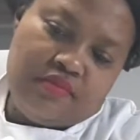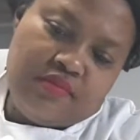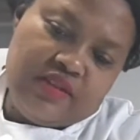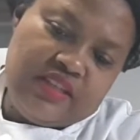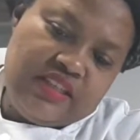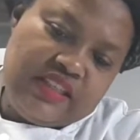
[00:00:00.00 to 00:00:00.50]

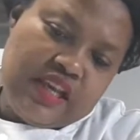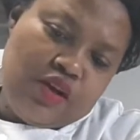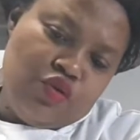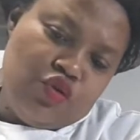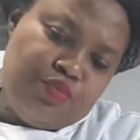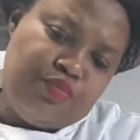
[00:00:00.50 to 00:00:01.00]
This is how
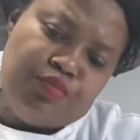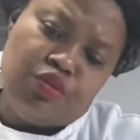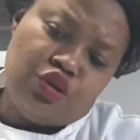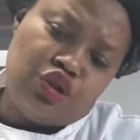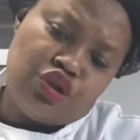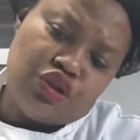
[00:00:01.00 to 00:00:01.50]
you
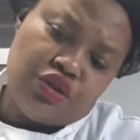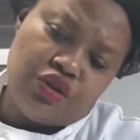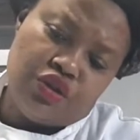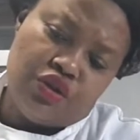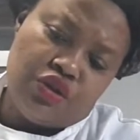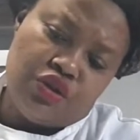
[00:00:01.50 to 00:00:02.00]
push
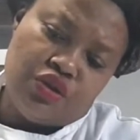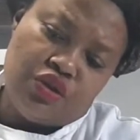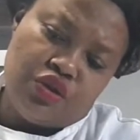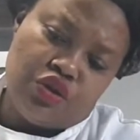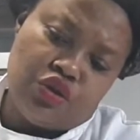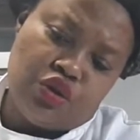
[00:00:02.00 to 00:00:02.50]

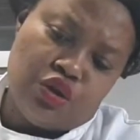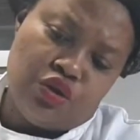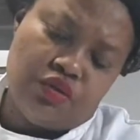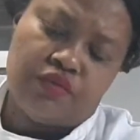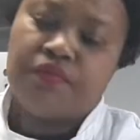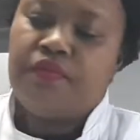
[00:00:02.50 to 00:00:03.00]
your
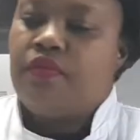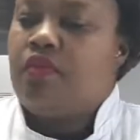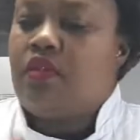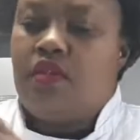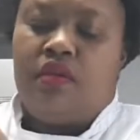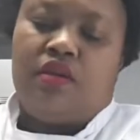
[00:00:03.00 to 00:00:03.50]
dough.
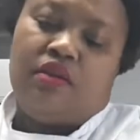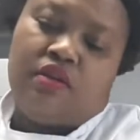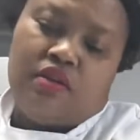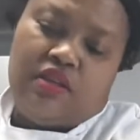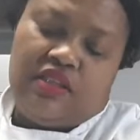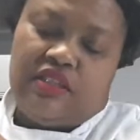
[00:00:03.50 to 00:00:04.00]

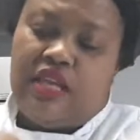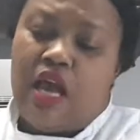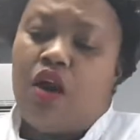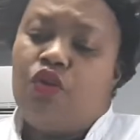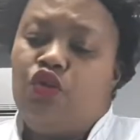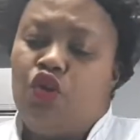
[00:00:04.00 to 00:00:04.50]
This is
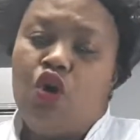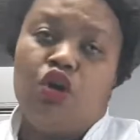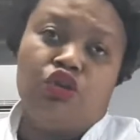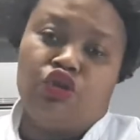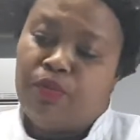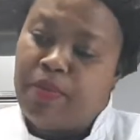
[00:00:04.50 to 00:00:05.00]
how you
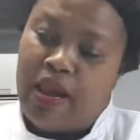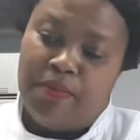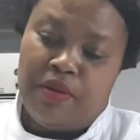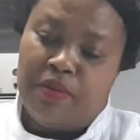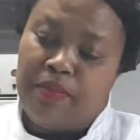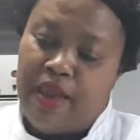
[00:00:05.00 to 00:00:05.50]
hold your
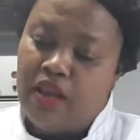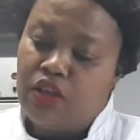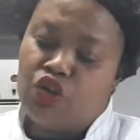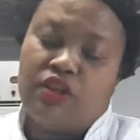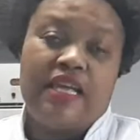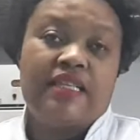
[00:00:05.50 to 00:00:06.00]
piping bag
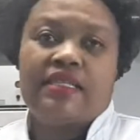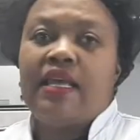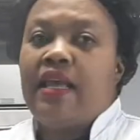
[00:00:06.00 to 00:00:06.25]
so that